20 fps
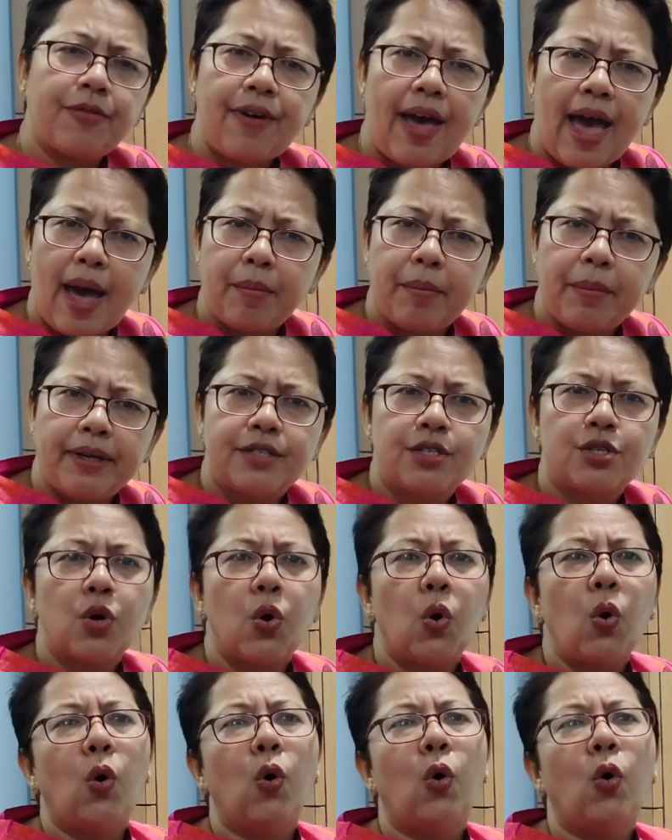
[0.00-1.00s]
habits?
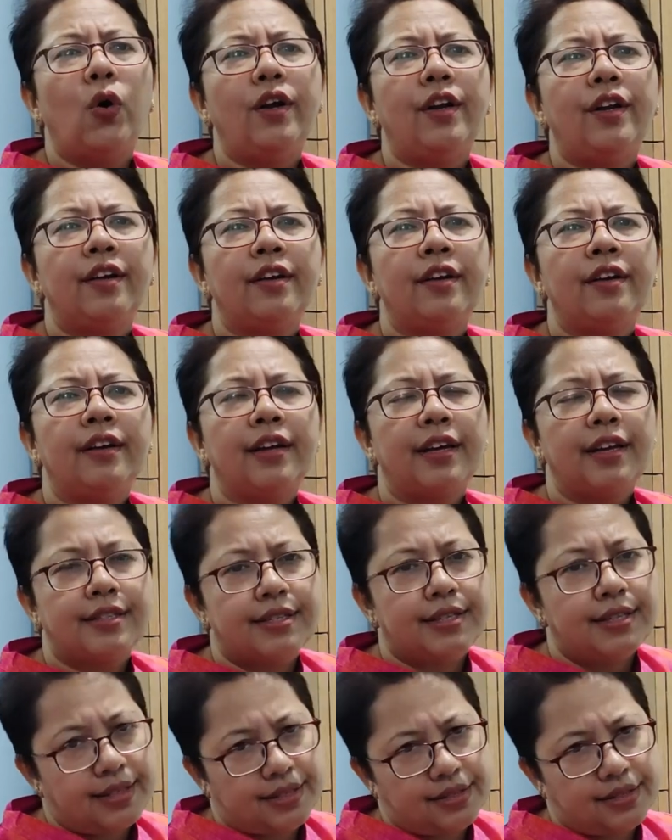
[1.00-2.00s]
Old.
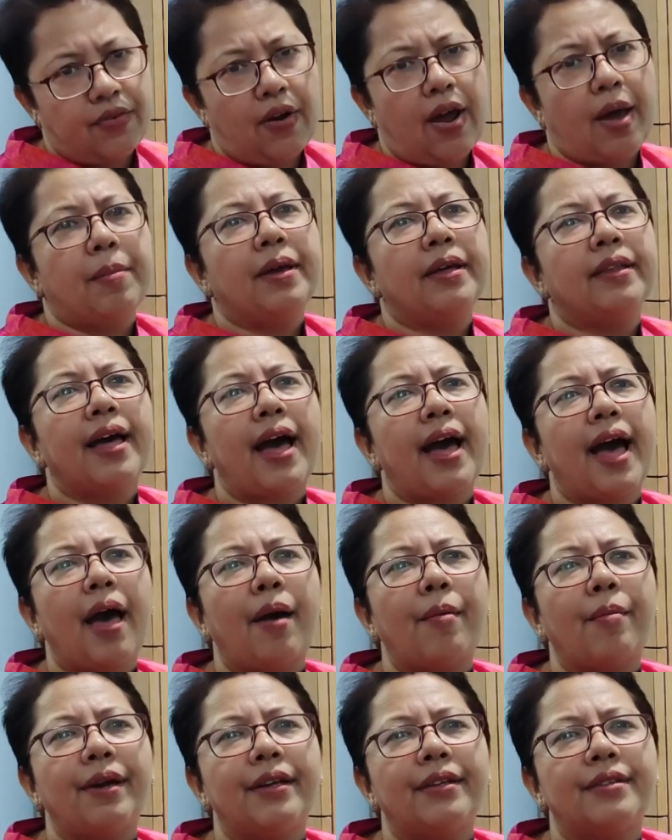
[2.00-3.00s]
It's describing the
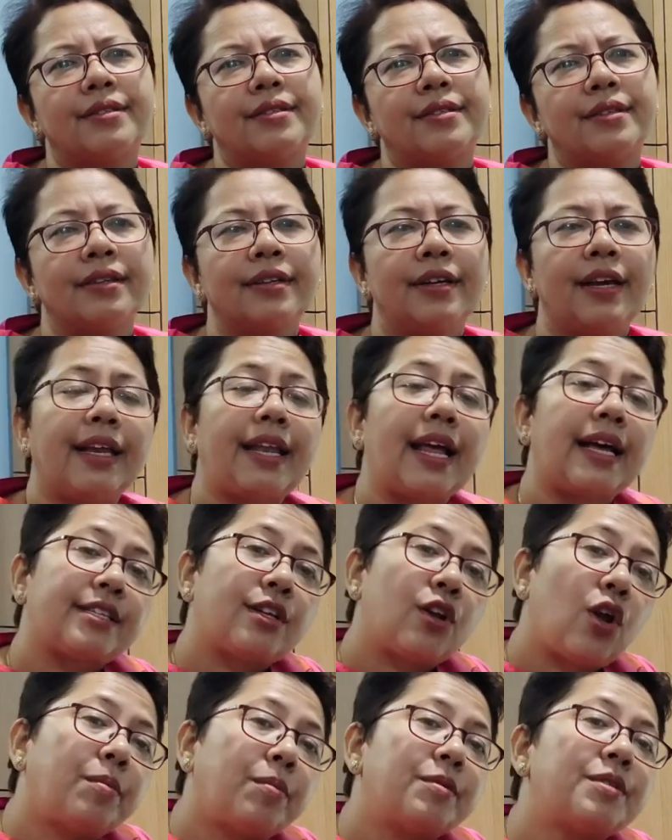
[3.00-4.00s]
habits. It has
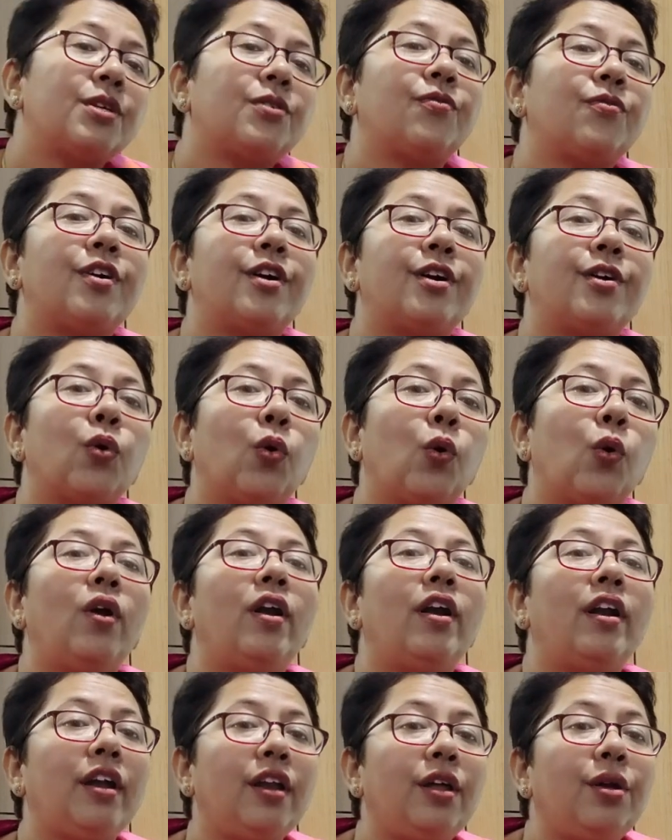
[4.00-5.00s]
an opposite word.
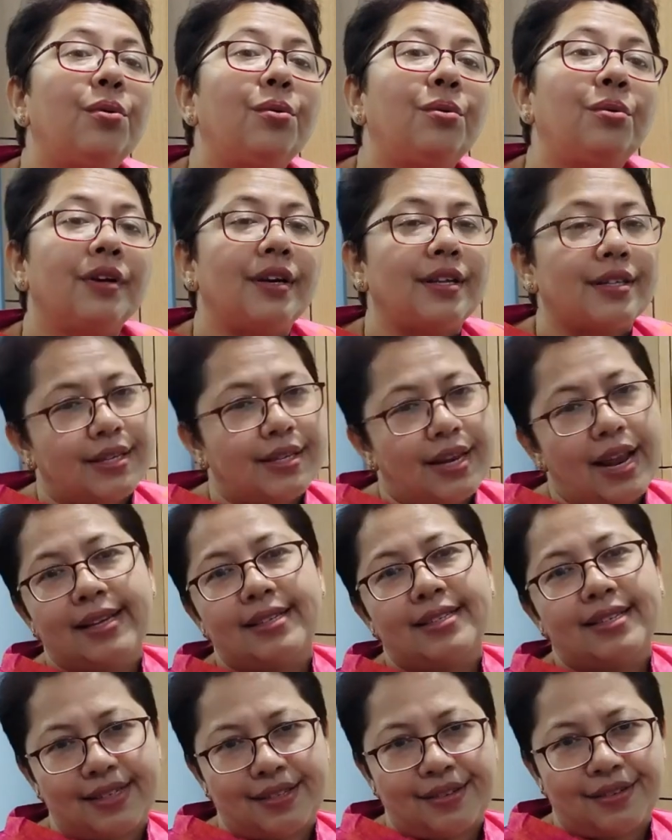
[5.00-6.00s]
Old, new. It's an
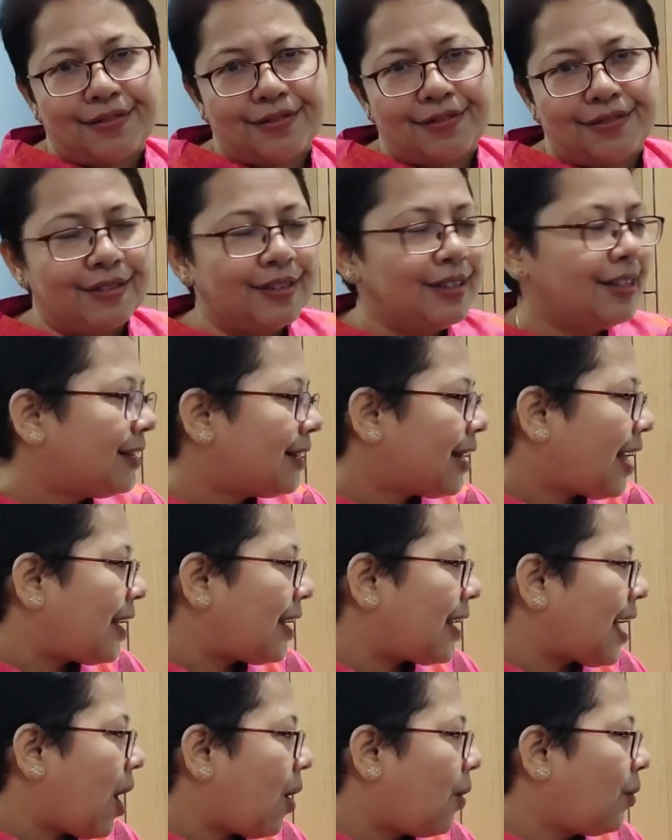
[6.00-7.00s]
adjective.
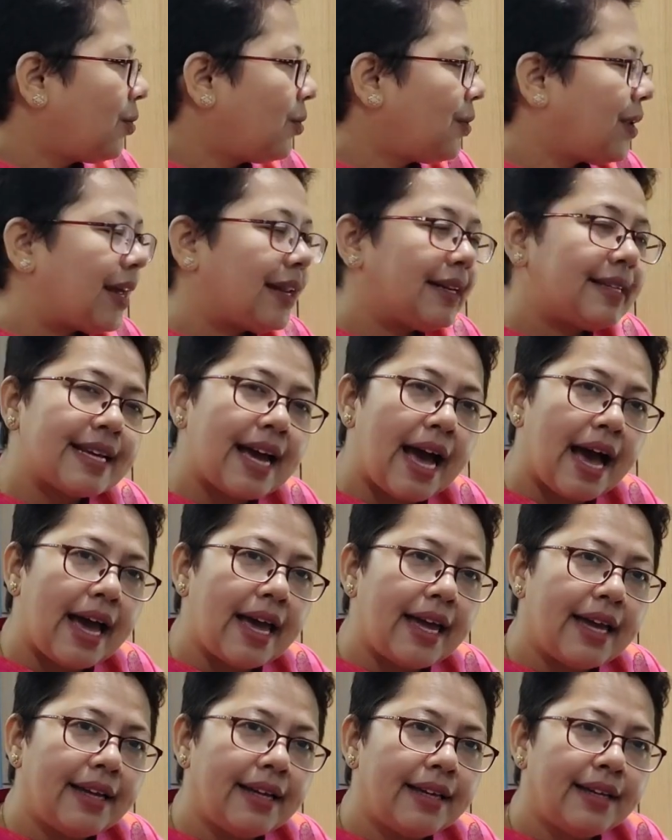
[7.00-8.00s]
And how do they
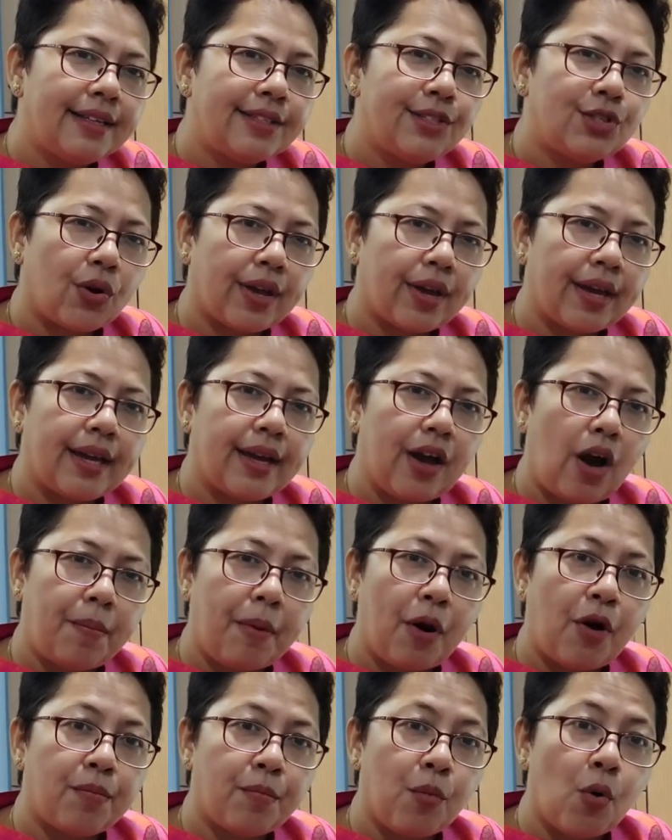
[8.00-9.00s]
die? Talking
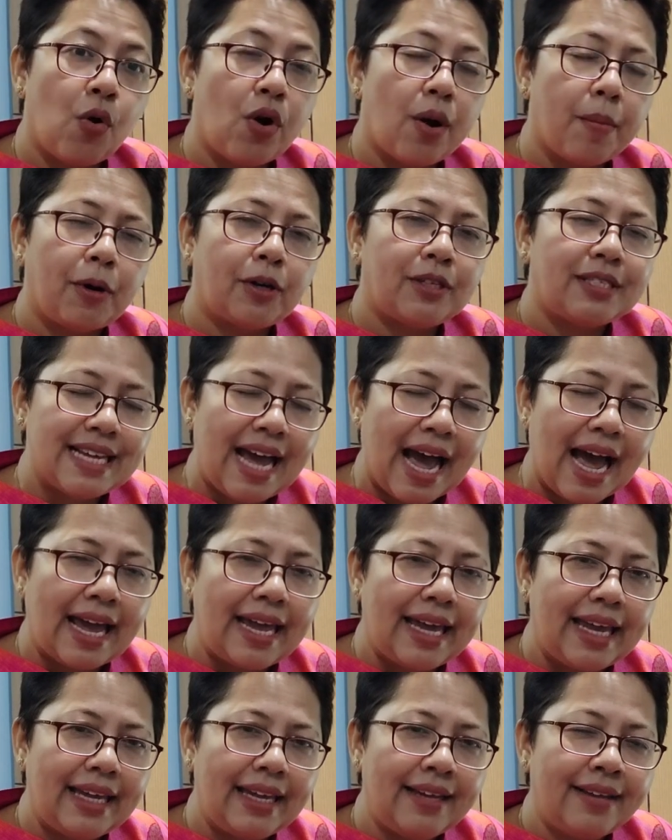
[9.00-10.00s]
about more about
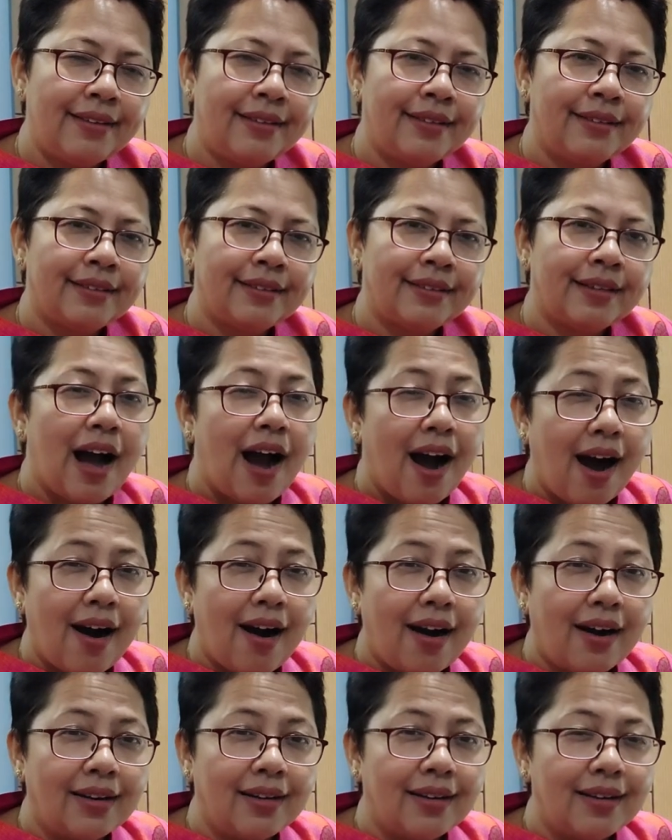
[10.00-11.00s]
dying.
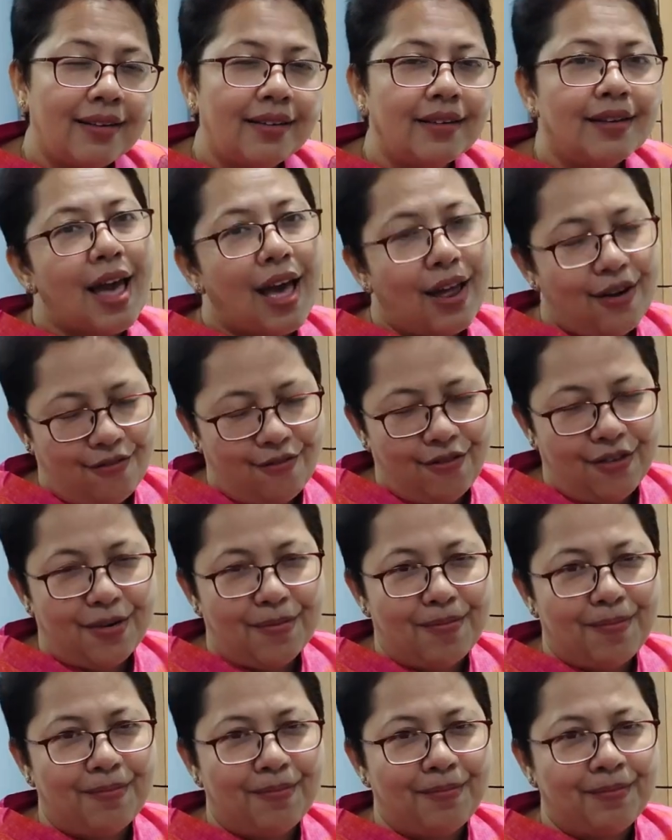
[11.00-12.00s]
Hard, adverb.